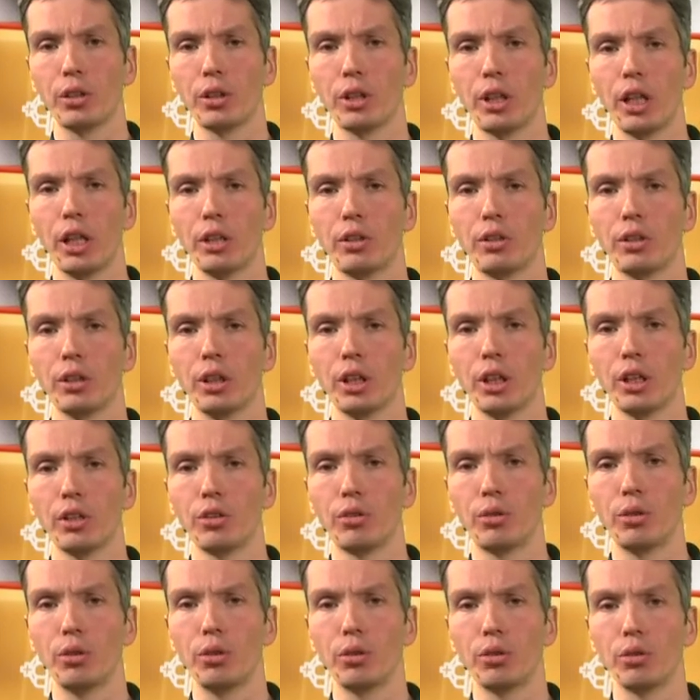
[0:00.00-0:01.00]
that
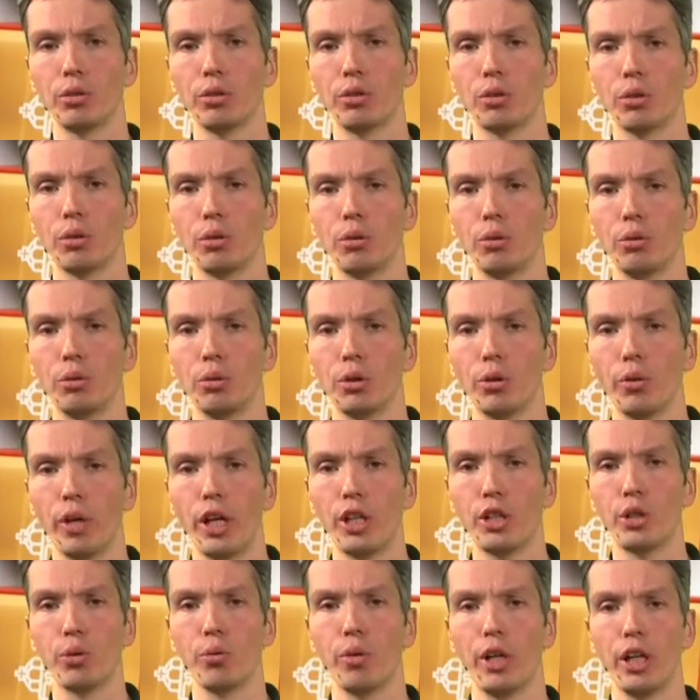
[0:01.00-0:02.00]
students who
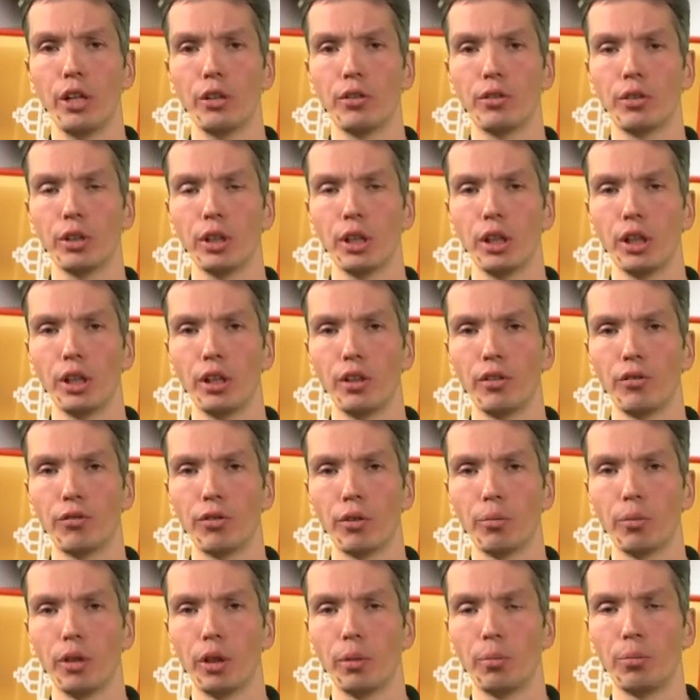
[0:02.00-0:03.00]
graduate
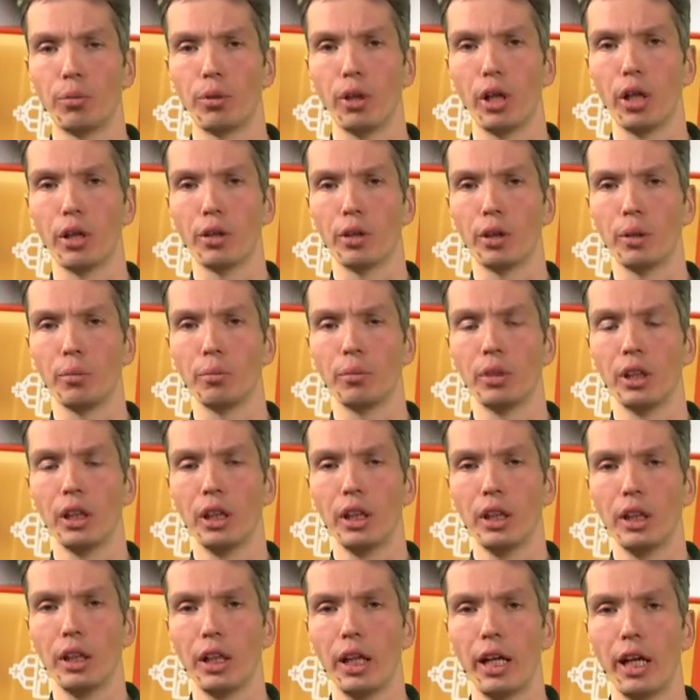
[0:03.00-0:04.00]
from our program
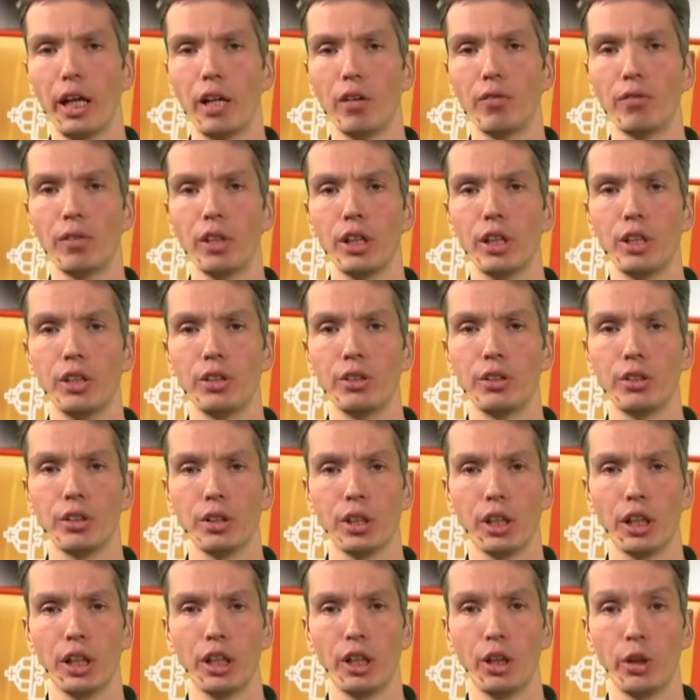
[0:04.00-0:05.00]
have is
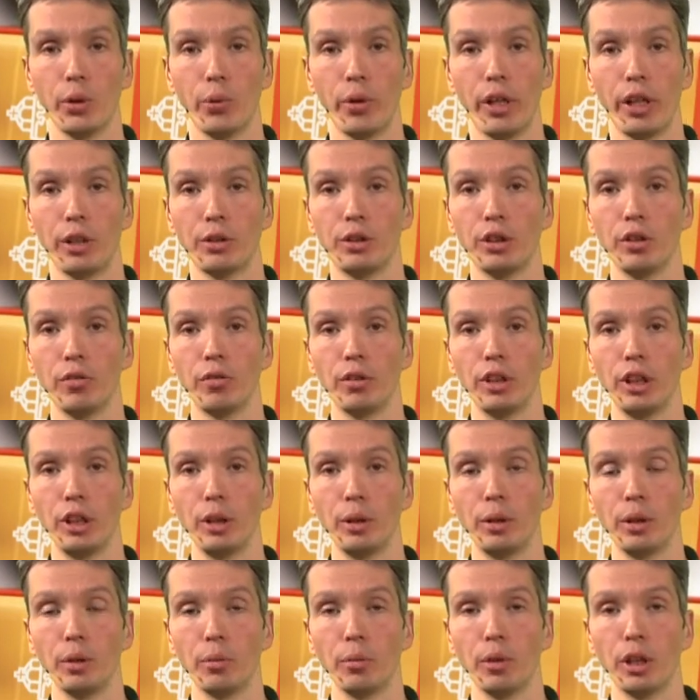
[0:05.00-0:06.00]

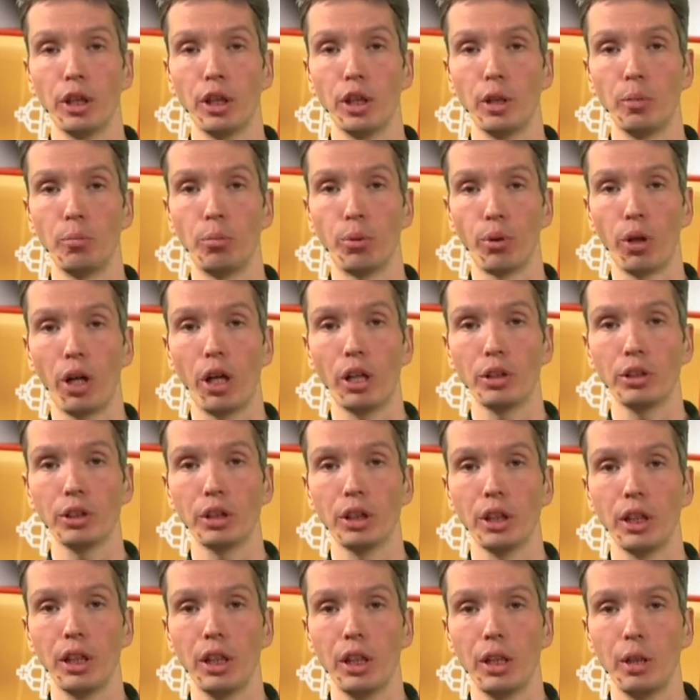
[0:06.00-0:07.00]
relatively broad,
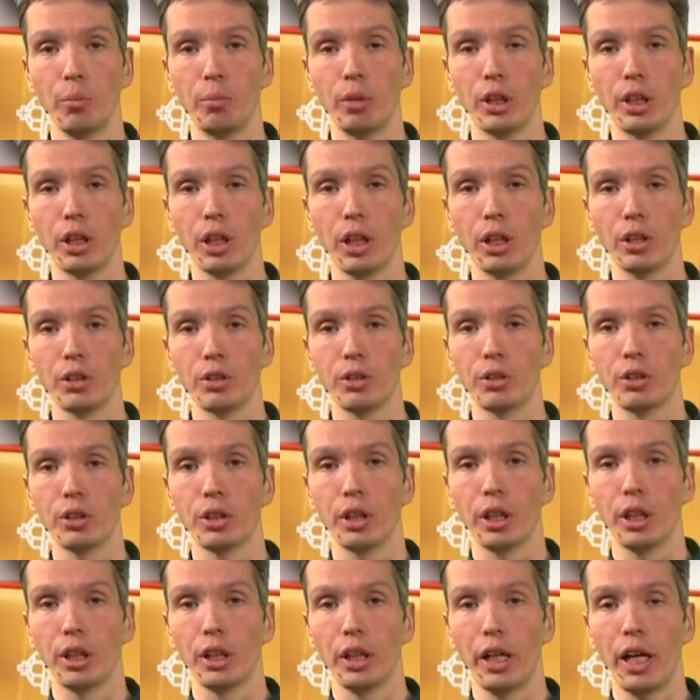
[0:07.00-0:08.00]
because
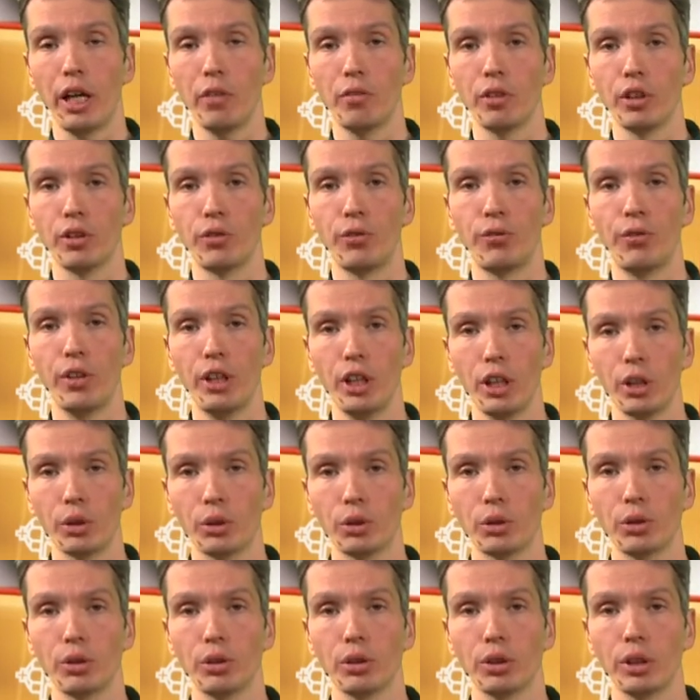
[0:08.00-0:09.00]
having
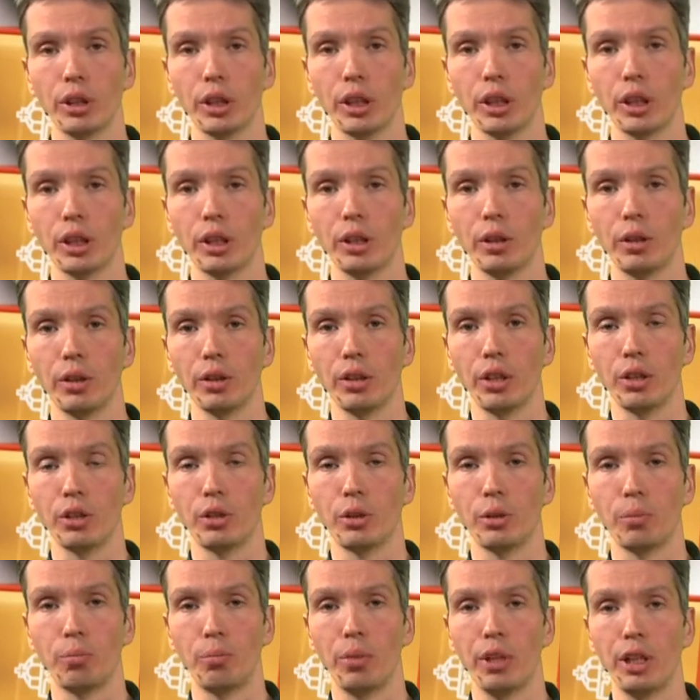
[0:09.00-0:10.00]
finished
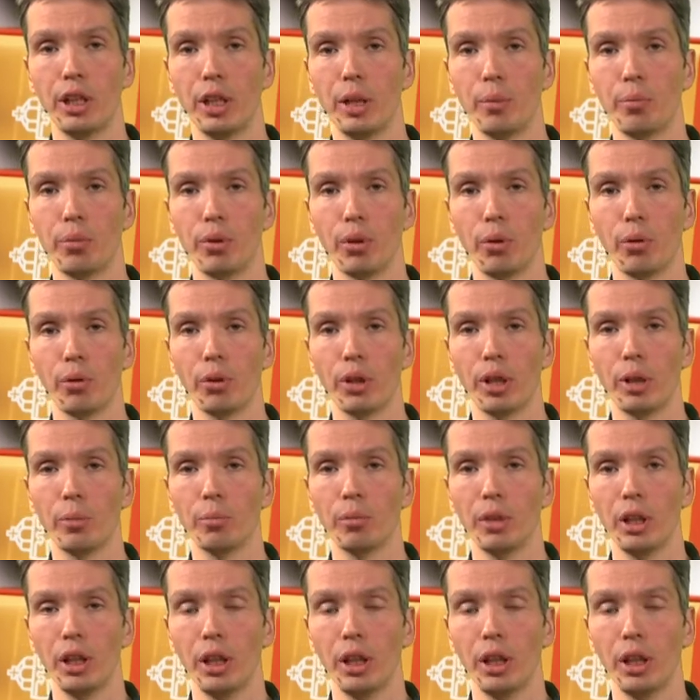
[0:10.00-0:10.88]
this BA program,